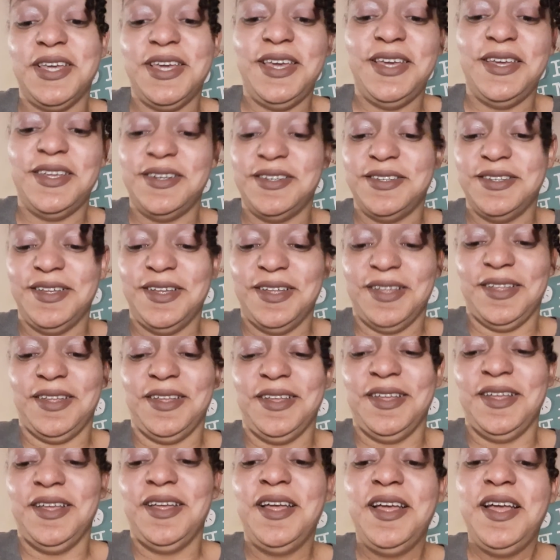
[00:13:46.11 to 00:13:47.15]
get.
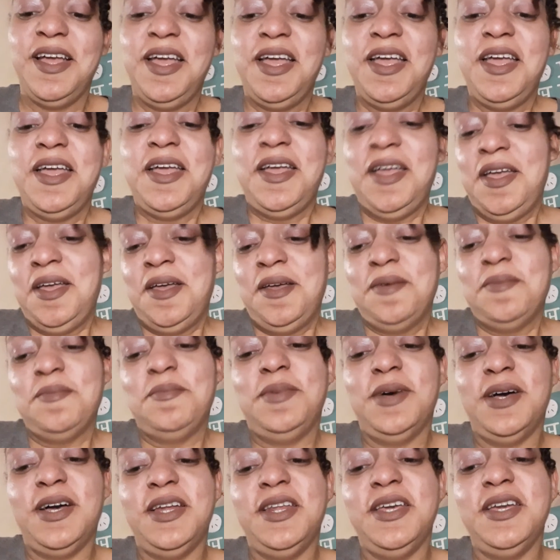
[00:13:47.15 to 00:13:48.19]

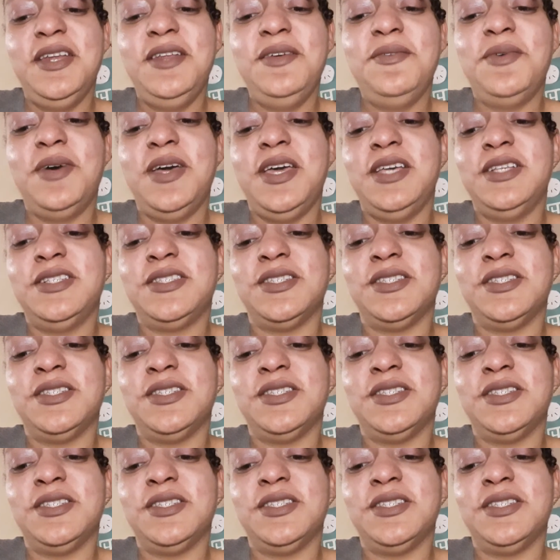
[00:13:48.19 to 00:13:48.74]
But anyway,